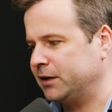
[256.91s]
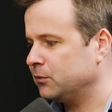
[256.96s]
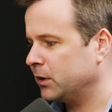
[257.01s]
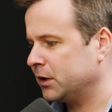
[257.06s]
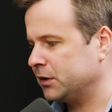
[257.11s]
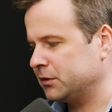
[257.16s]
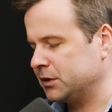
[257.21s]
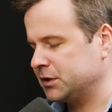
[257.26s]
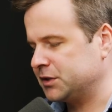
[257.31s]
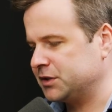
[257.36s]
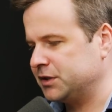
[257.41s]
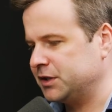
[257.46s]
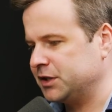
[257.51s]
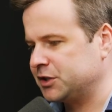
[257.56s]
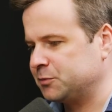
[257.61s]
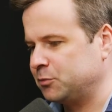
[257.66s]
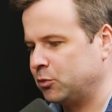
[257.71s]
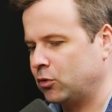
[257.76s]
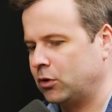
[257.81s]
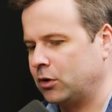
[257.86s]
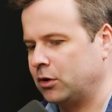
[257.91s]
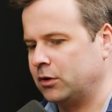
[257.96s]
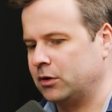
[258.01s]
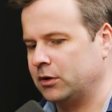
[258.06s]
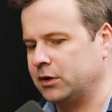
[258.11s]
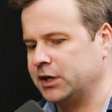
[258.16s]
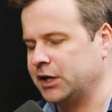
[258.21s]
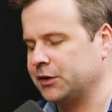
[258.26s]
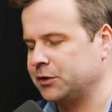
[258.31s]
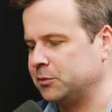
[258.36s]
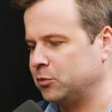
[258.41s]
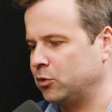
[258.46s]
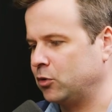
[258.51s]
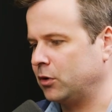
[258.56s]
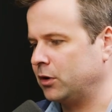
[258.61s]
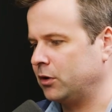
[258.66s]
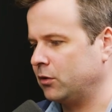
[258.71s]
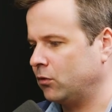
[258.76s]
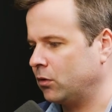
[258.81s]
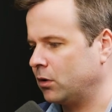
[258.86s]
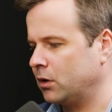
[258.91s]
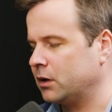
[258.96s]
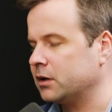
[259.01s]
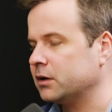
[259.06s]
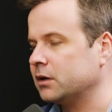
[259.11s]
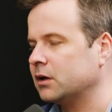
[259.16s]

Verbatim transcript: whether it's this board or another board or